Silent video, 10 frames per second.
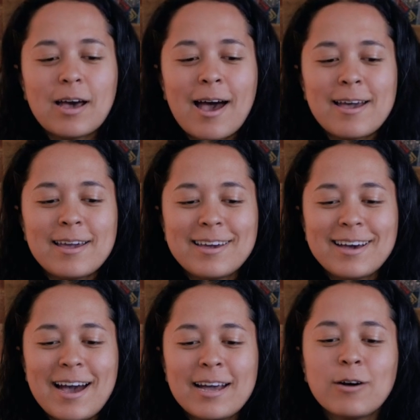I
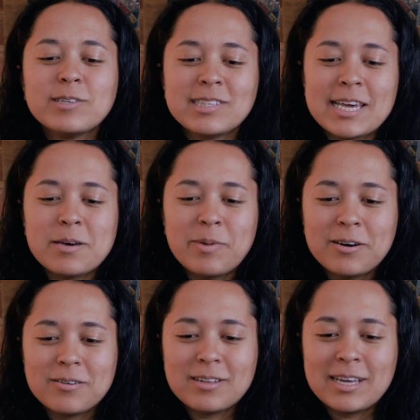always think
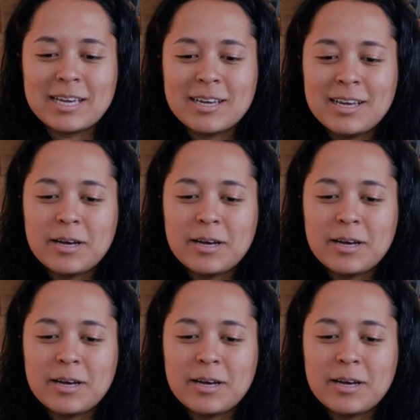about like